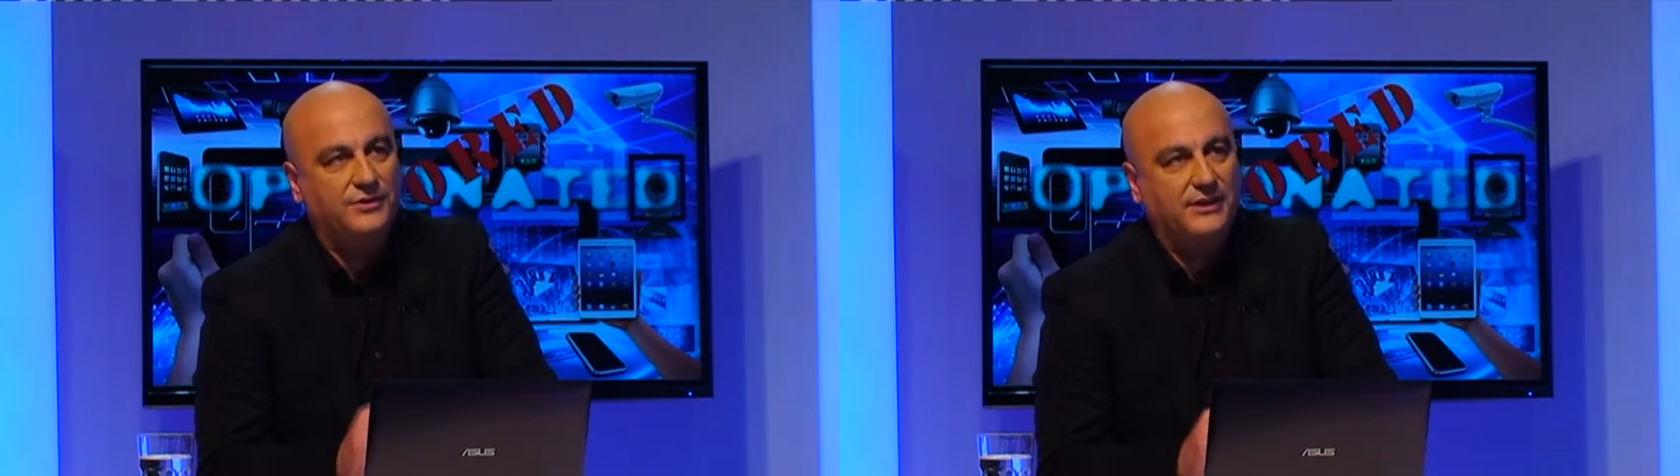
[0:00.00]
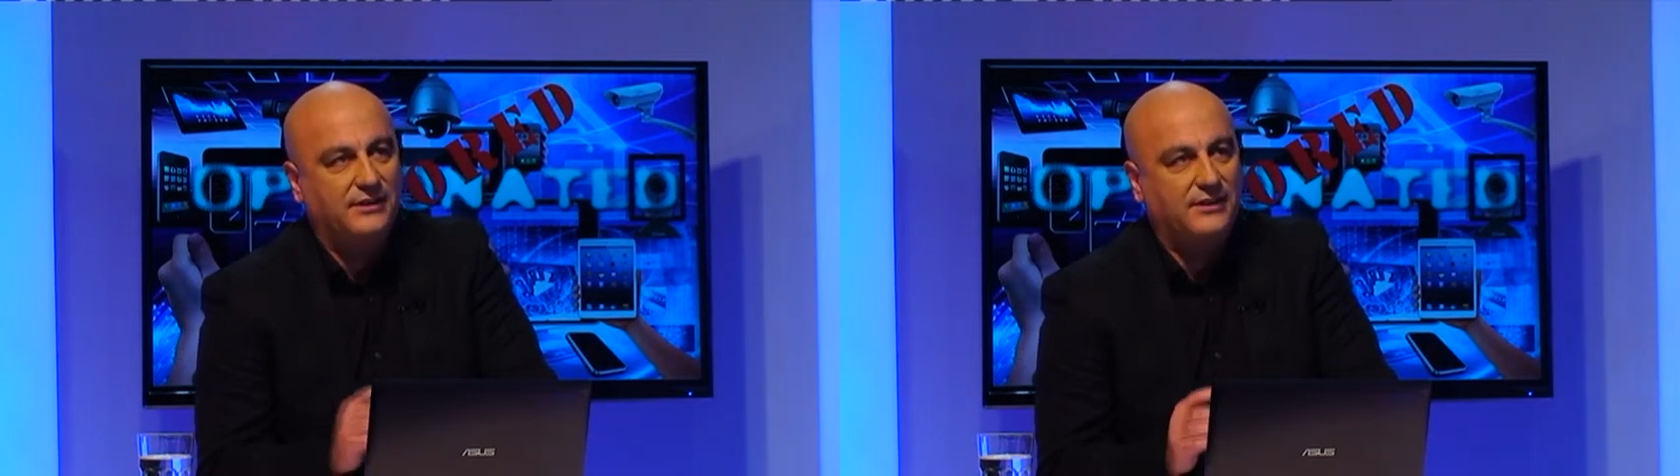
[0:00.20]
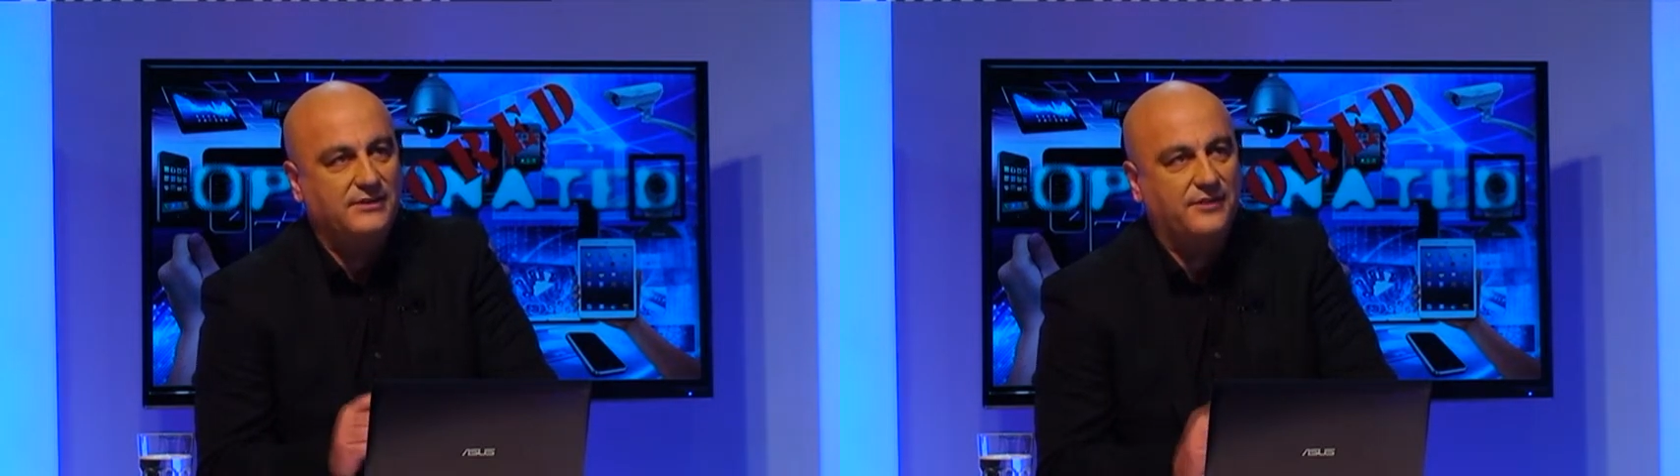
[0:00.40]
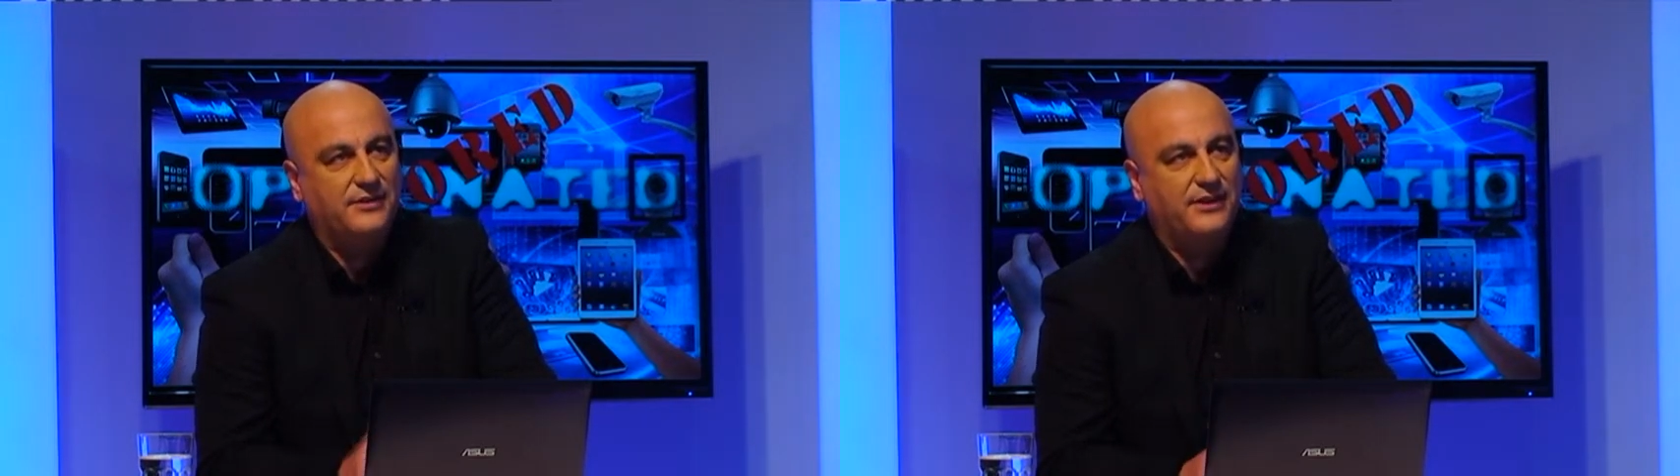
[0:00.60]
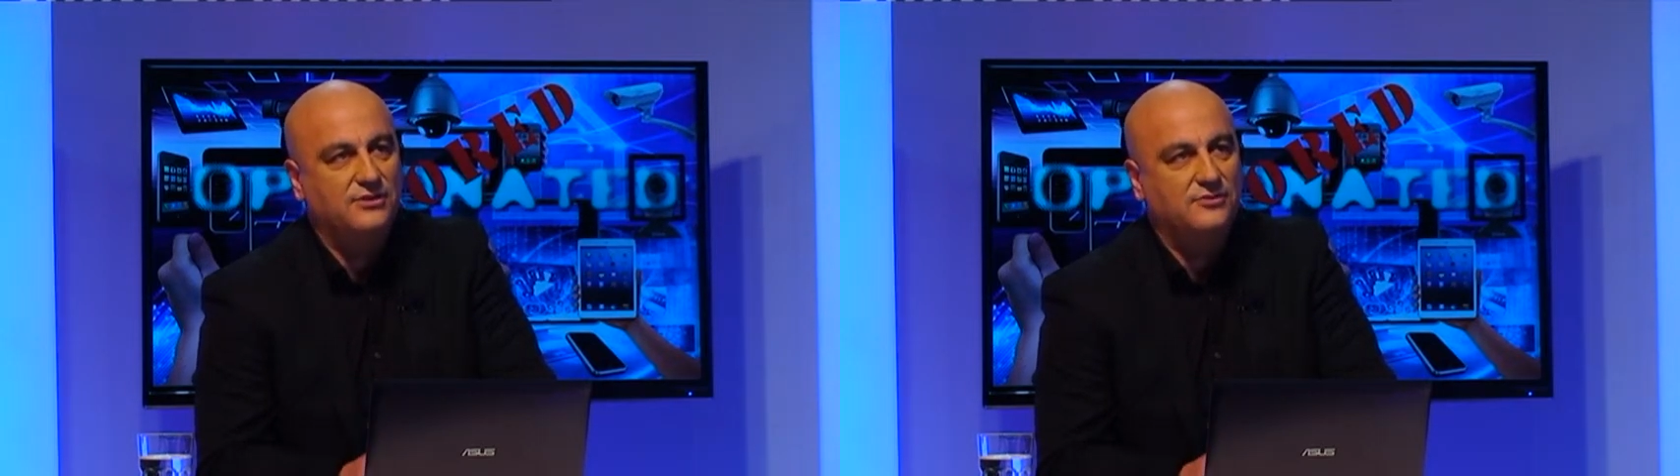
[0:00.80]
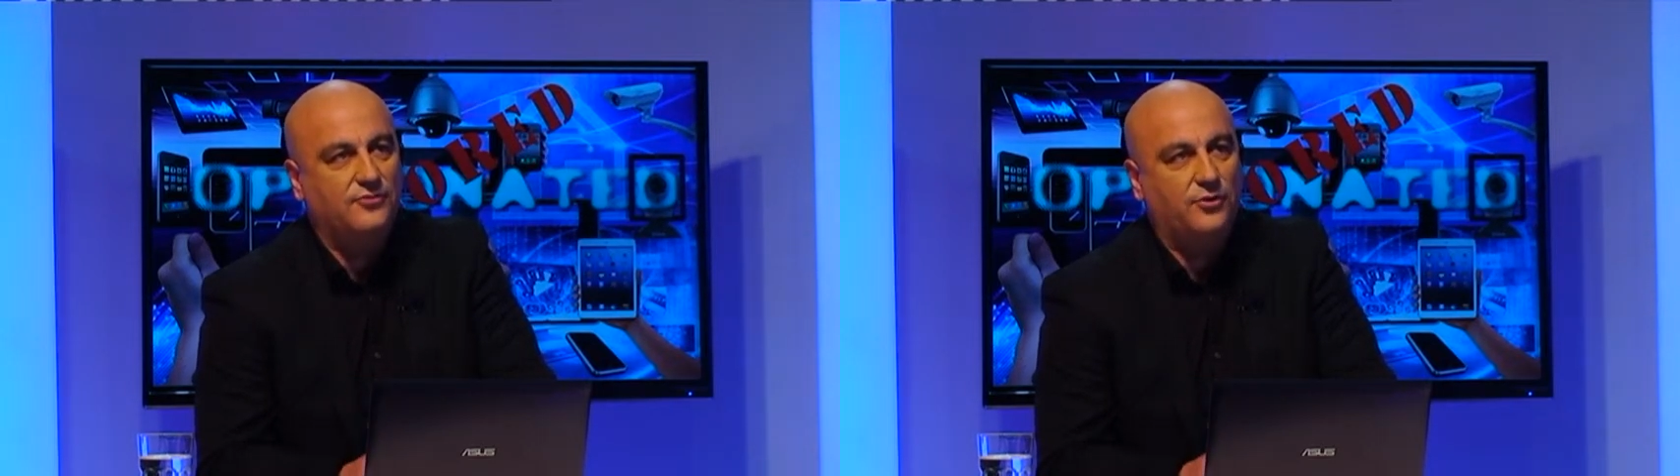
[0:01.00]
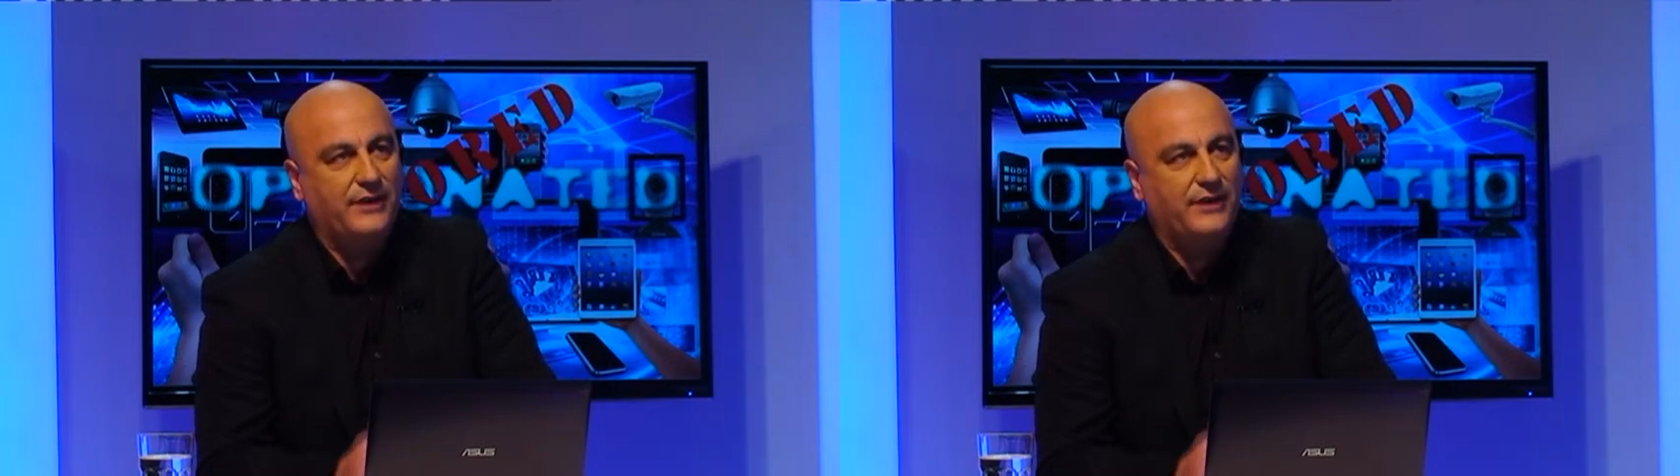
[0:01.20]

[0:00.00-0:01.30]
to get these other nations forward?